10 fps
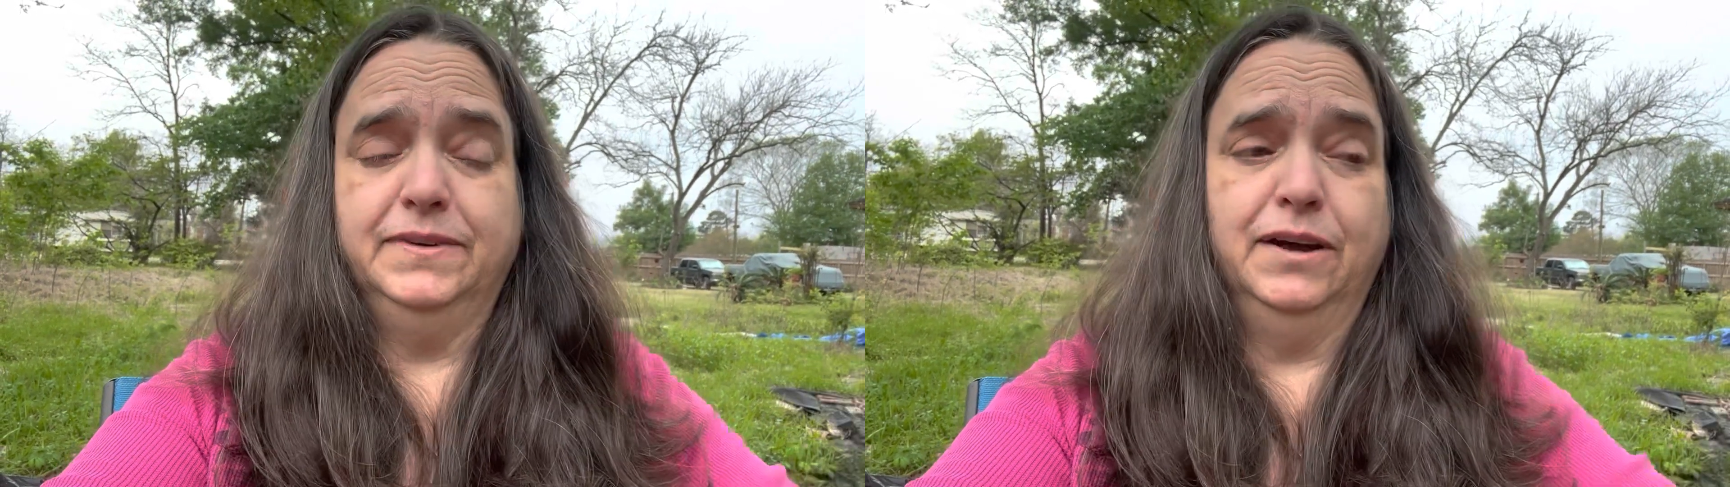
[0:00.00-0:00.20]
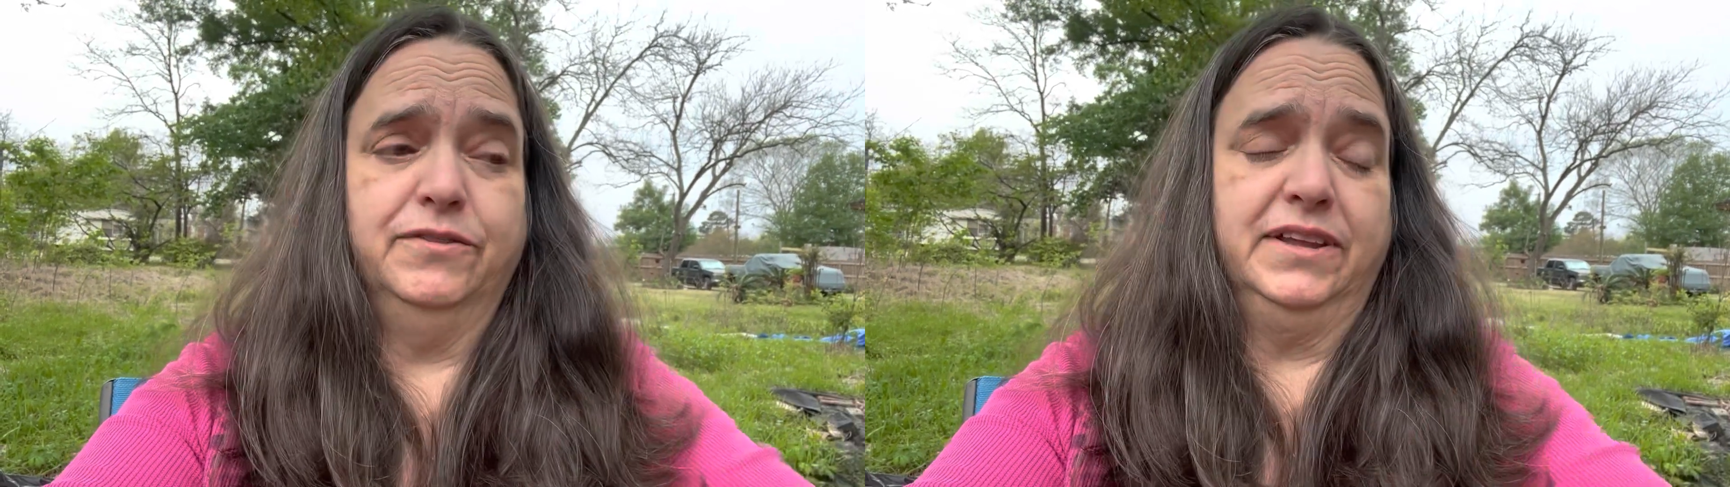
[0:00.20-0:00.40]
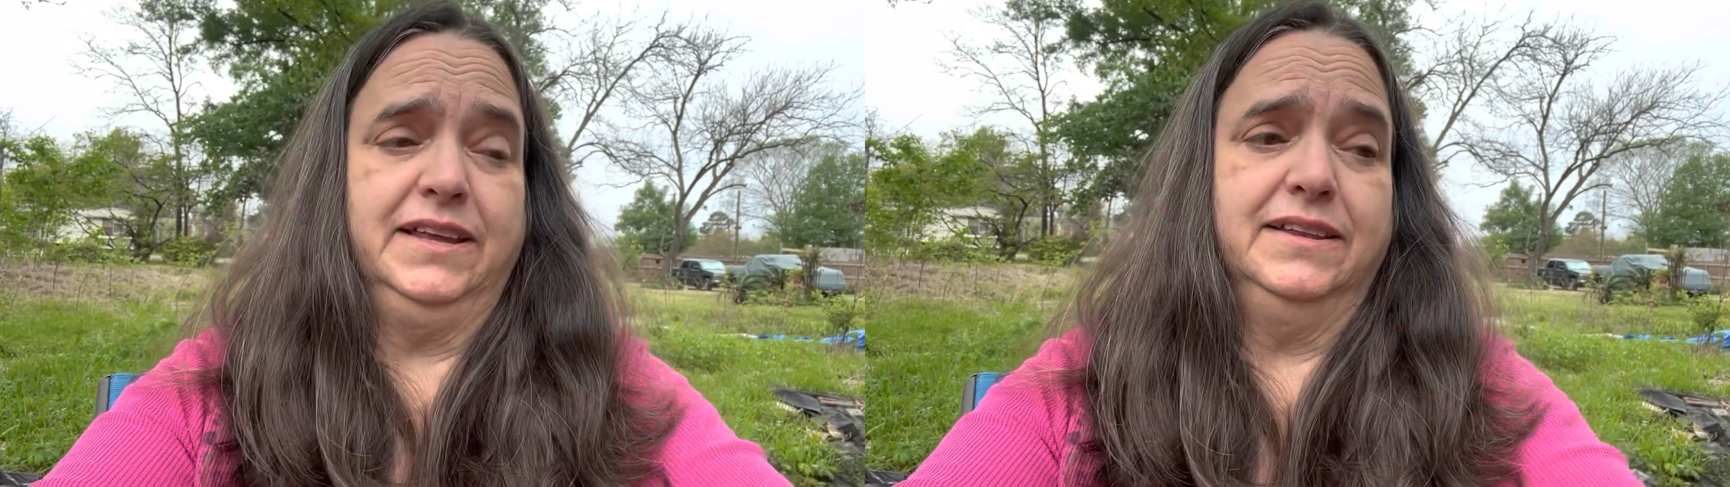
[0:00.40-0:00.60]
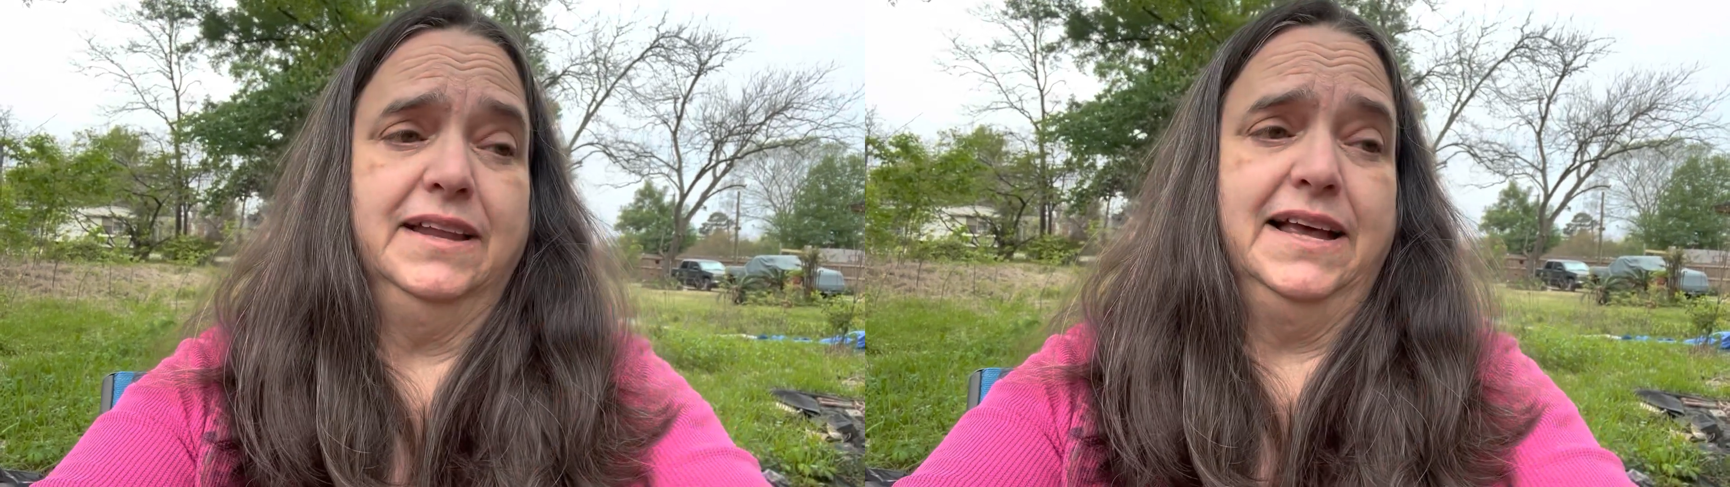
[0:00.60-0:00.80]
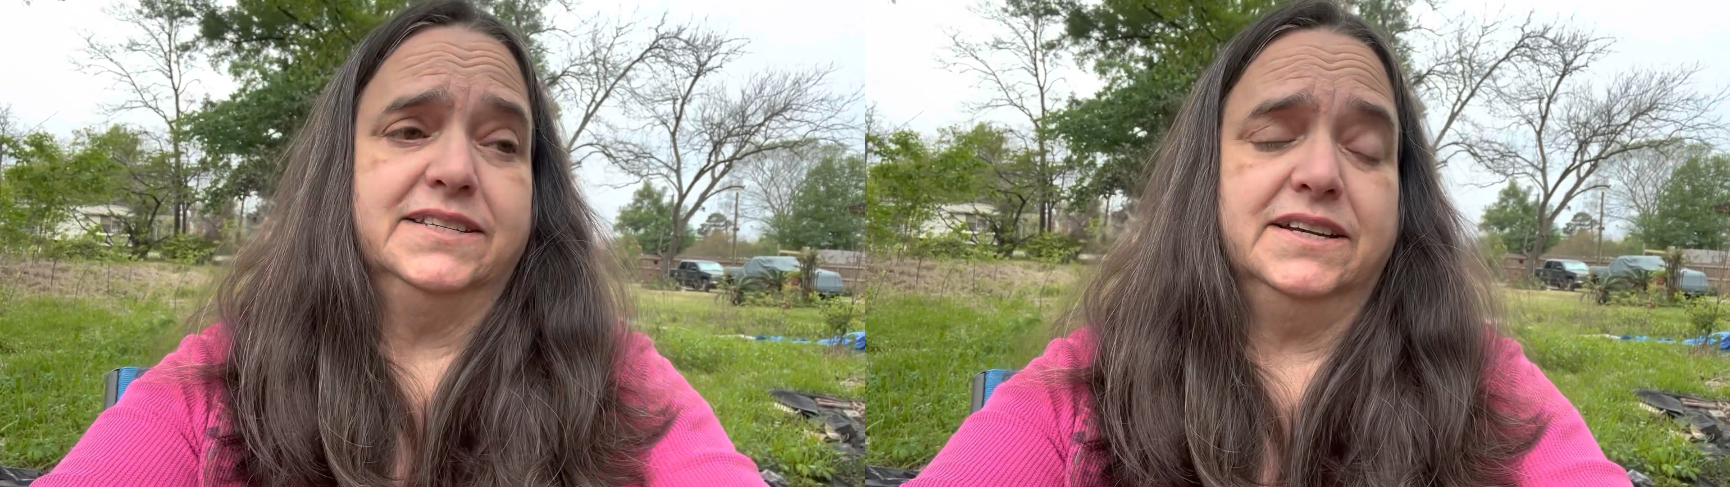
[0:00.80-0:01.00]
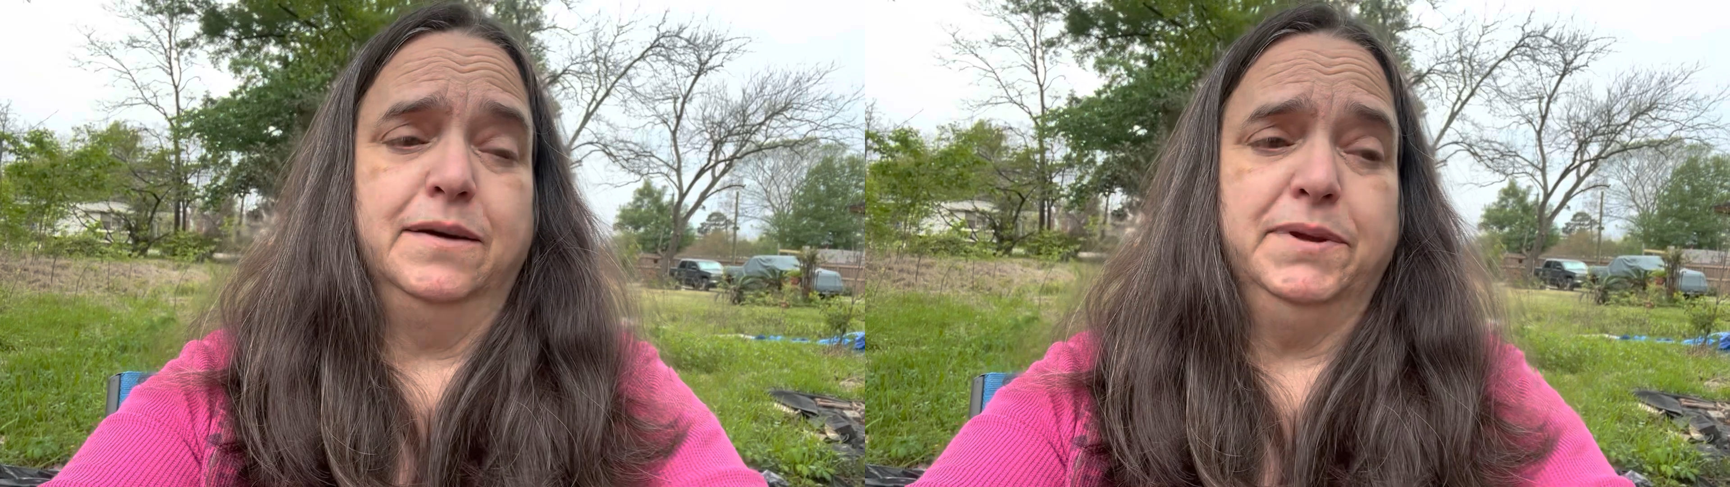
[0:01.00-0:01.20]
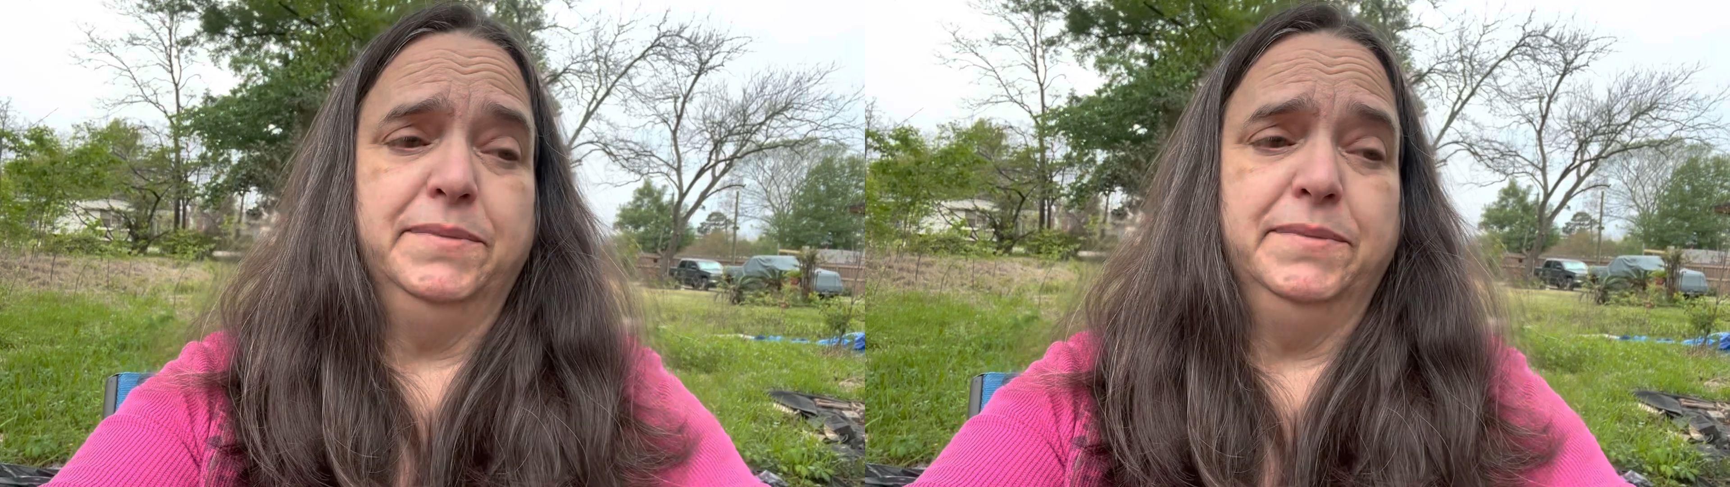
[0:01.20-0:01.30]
only in the last couple of